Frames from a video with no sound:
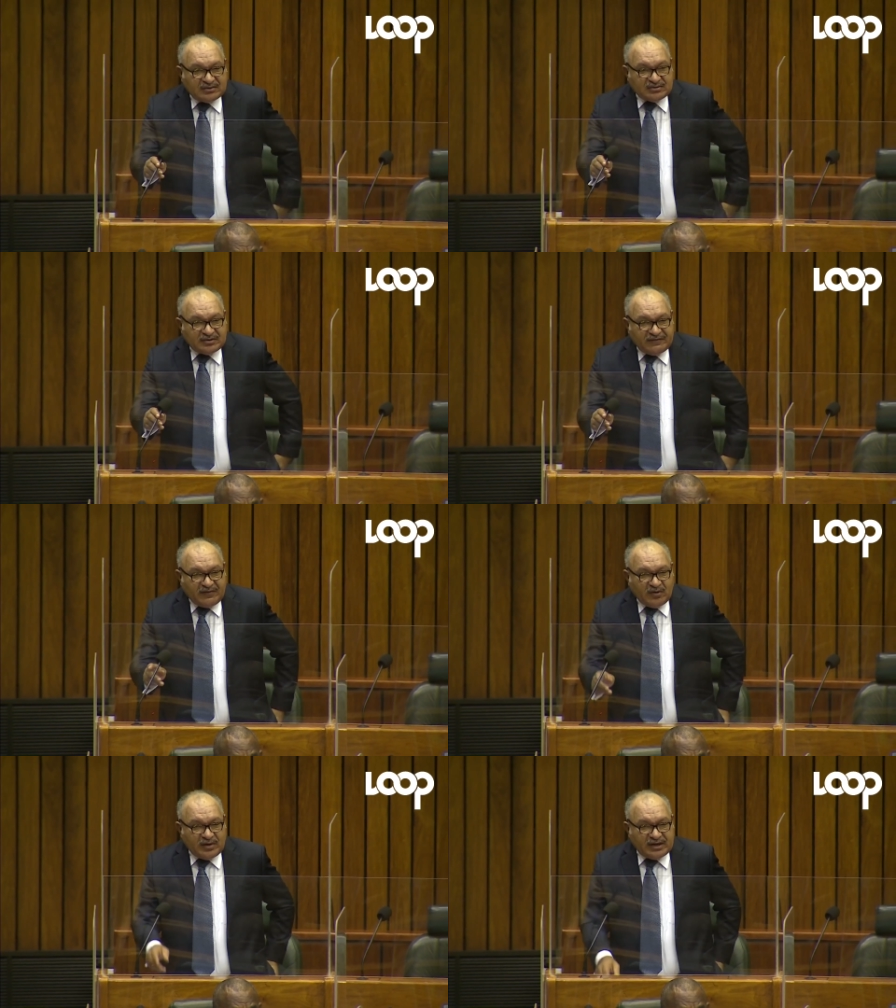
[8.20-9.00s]
the
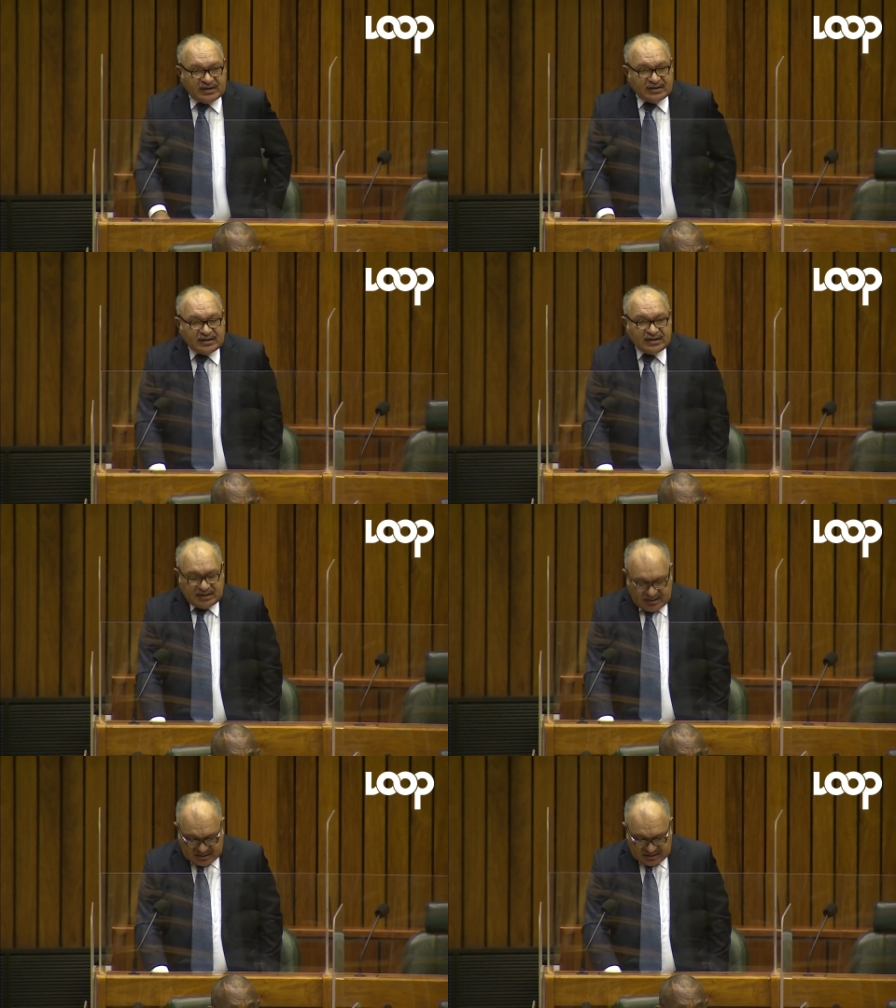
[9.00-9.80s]
floor, and
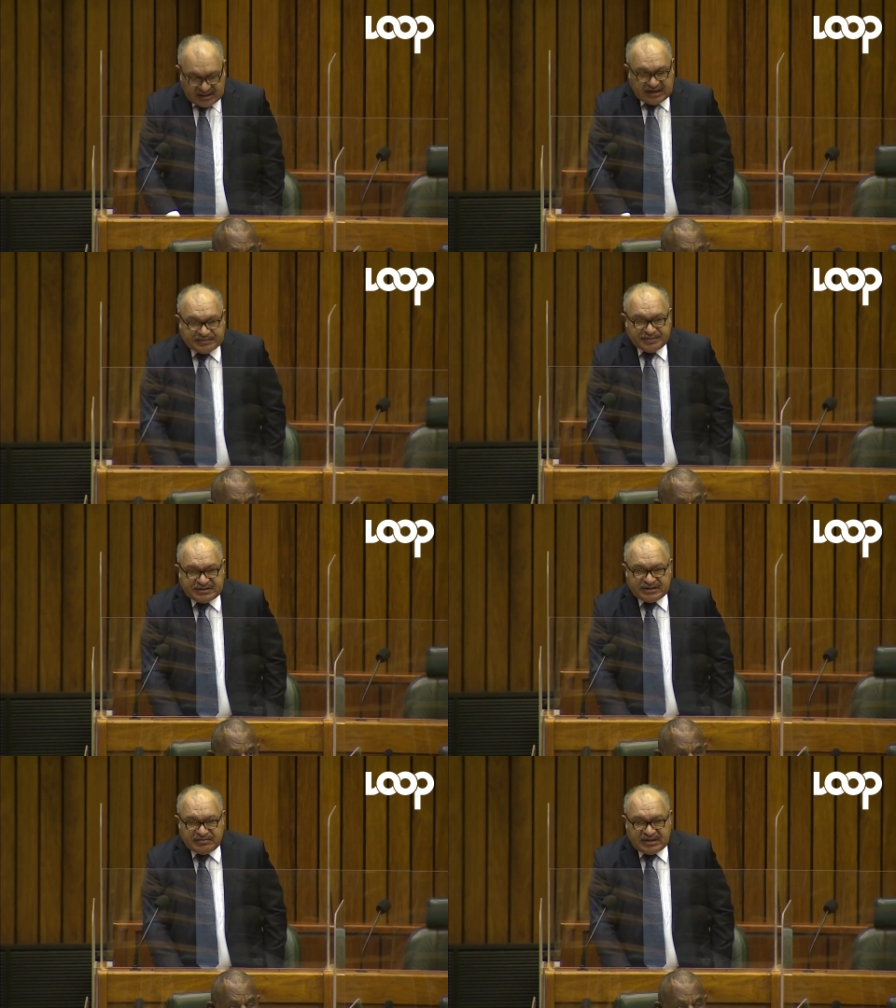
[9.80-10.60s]
in
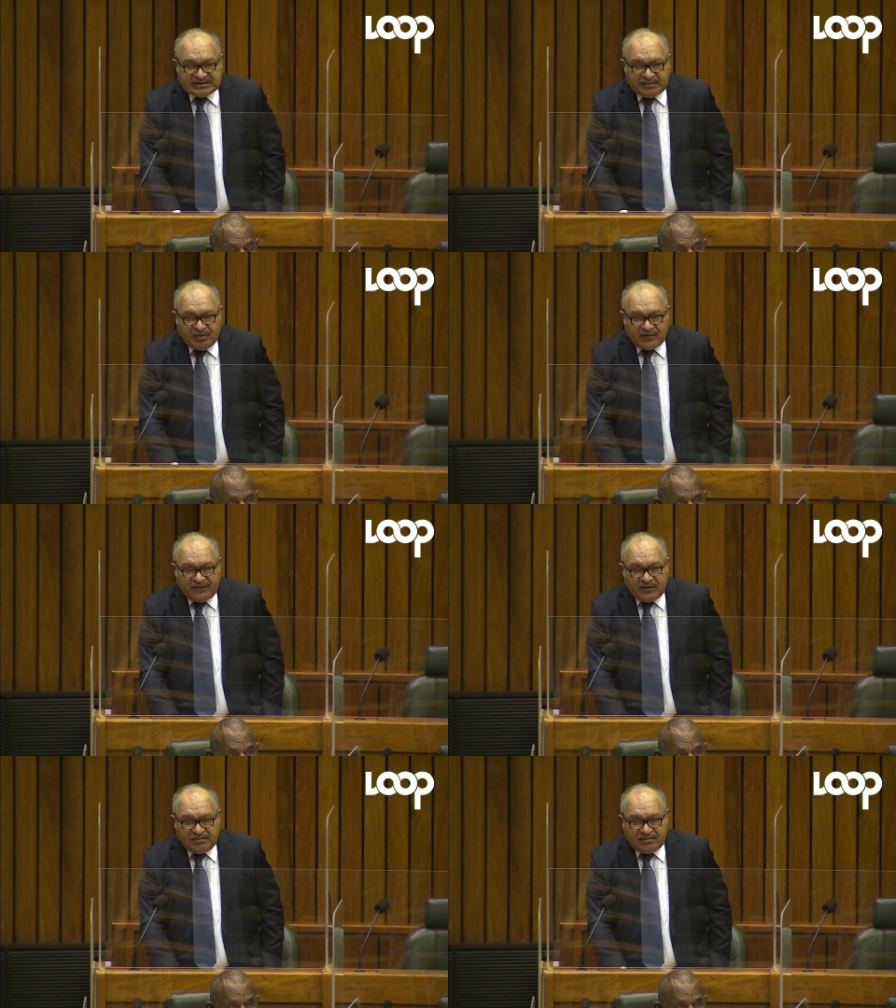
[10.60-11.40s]
expressing my support
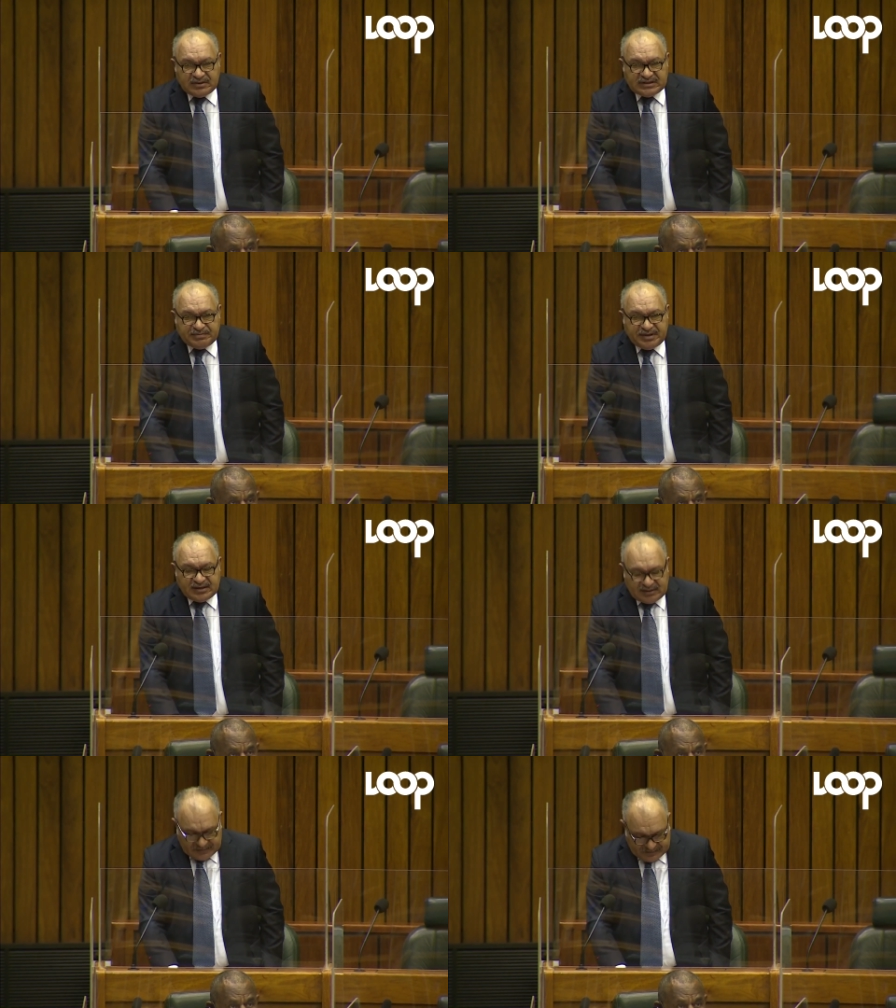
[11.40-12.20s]
for this
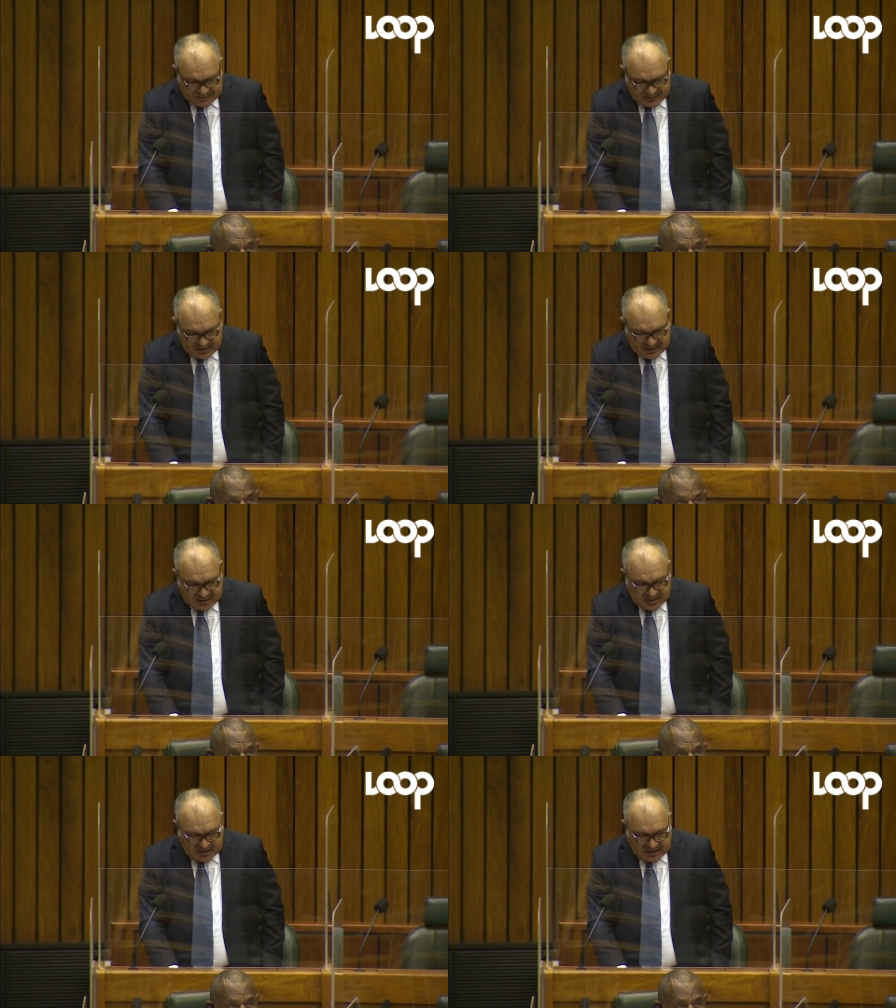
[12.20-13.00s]
bill,
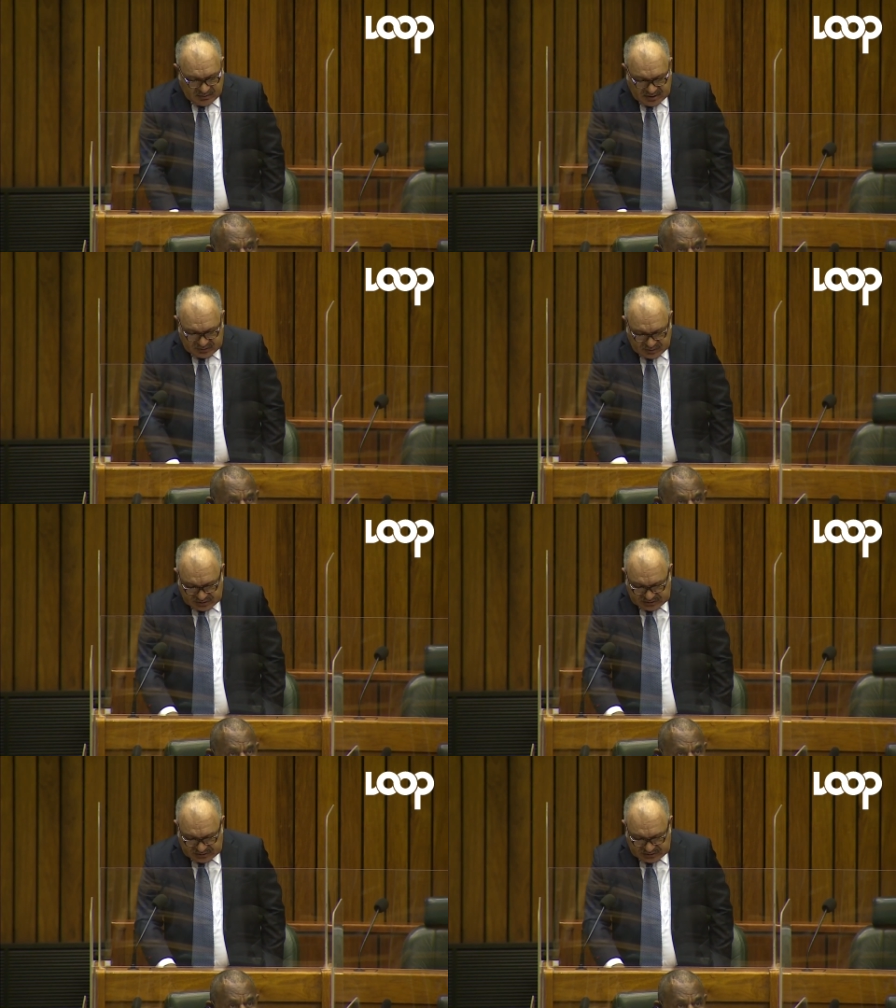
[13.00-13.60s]
I want to also